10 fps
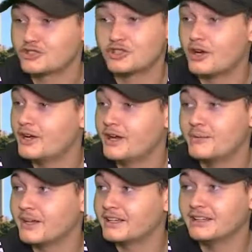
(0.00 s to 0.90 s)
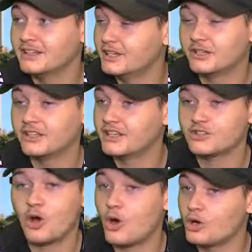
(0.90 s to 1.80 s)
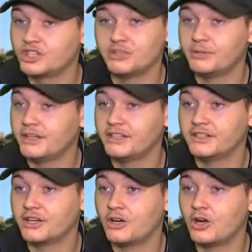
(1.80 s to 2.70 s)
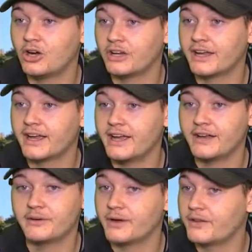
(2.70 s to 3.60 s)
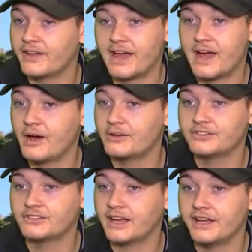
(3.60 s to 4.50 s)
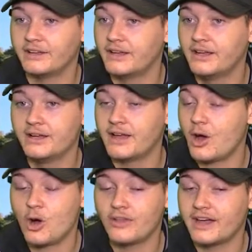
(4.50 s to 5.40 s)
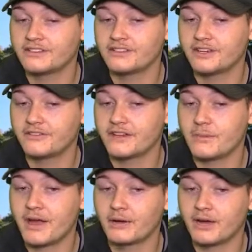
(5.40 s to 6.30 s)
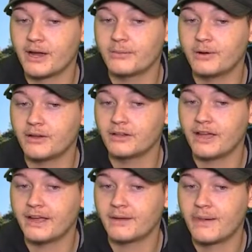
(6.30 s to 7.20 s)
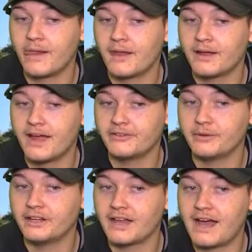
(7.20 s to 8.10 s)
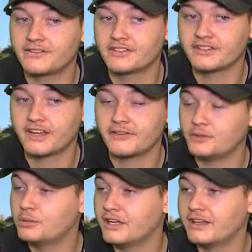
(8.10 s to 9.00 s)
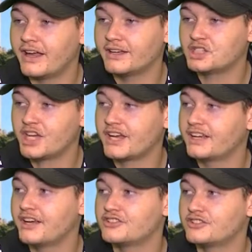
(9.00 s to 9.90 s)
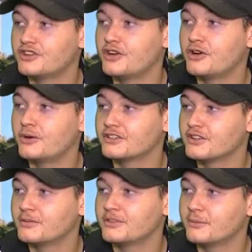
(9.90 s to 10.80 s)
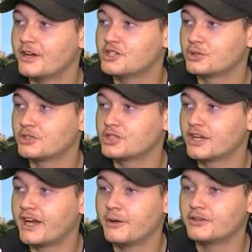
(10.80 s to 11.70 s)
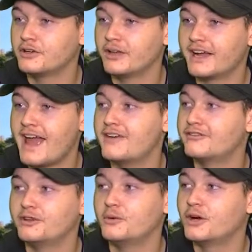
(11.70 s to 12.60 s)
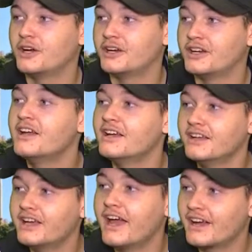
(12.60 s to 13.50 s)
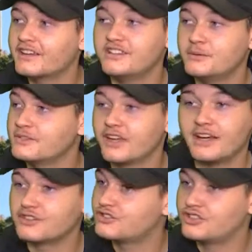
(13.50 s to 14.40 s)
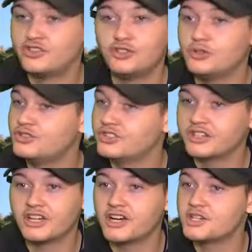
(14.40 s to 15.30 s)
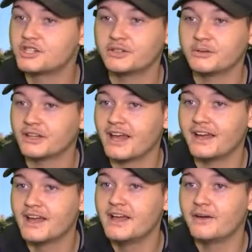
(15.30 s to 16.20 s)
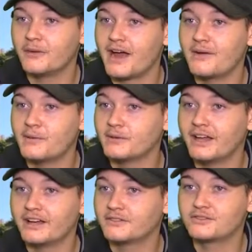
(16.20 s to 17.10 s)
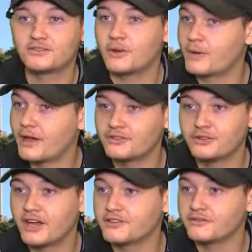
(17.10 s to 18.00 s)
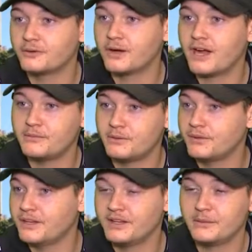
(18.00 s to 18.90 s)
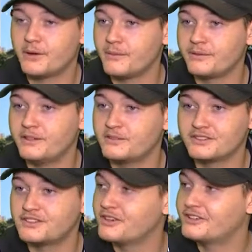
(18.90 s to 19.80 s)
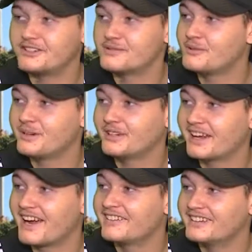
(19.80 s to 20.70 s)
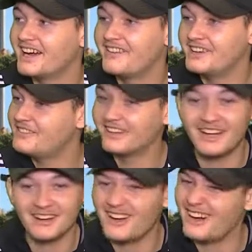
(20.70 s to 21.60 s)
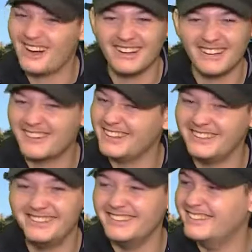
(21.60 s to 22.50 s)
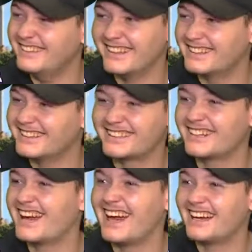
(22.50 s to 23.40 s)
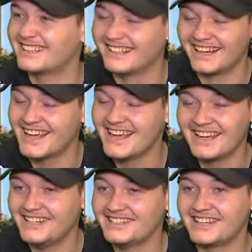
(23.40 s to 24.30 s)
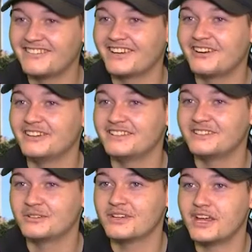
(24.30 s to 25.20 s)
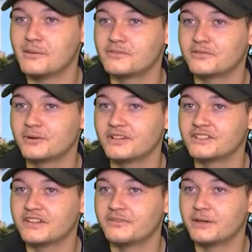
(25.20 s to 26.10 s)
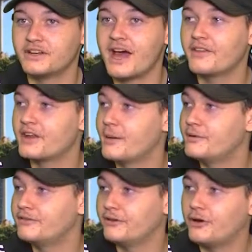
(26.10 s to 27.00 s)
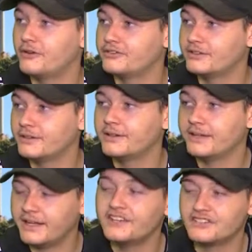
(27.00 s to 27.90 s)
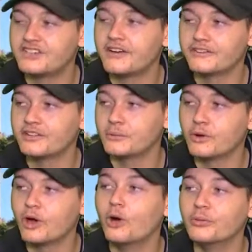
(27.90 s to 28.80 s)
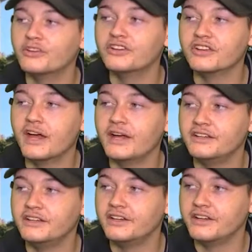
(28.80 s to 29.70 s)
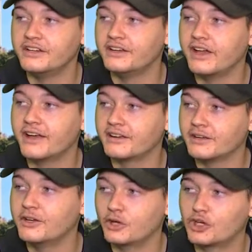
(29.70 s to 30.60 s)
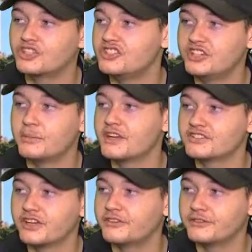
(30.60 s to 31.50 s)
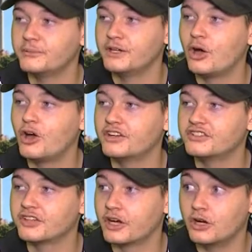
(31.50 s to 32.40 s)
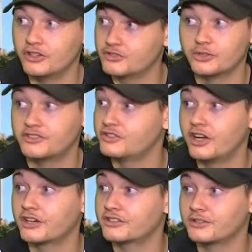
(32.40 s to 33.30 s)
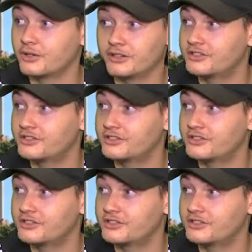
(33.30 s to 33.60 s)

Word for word: just growing up like literally that's all she played in the yeah, car, like in around the house, like all that stuff. And then my grandpa, like, everybody laughs because like if you play like check yes or no or something by george strait i would know like every That's word yeah because okay. he was like huge in the country where like when i remember like around 2004 i'd be playing hip-hop and he was just so disappointed like every time he'd be like oh like what are you doing like this trash like he just have like all these little names for it and stuff but now that i'm involved he's definitely more open to the idea and he like he'll critique my stuff and be yeah. honest like oh this one sucks or